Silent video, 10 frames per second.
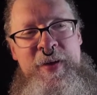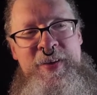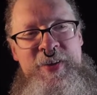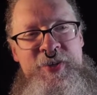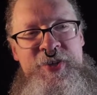
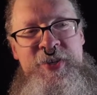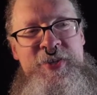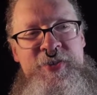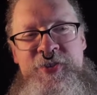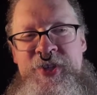
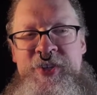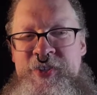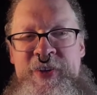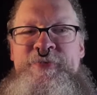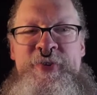She's she's
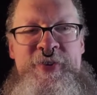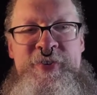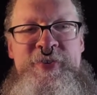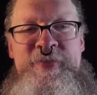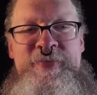different.
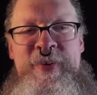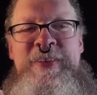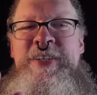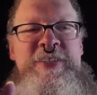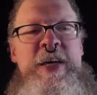I'll
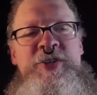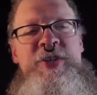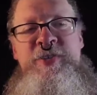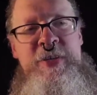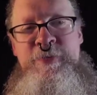just say
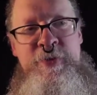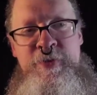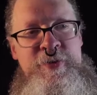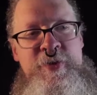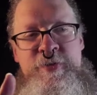she's different.
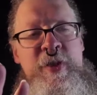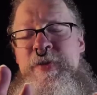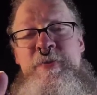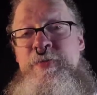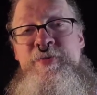There's there's
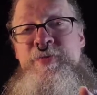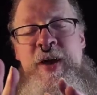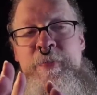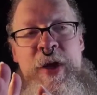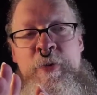nothing there's
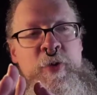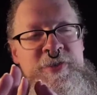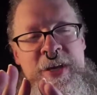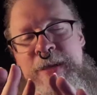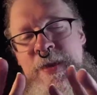I, I won't
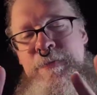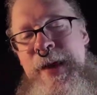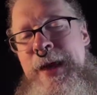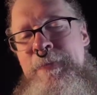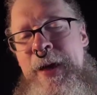say anything
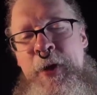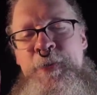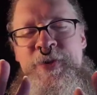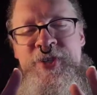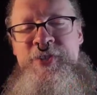bad about her,
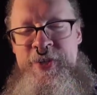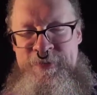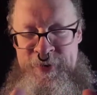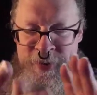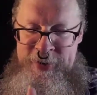but she's
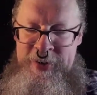different.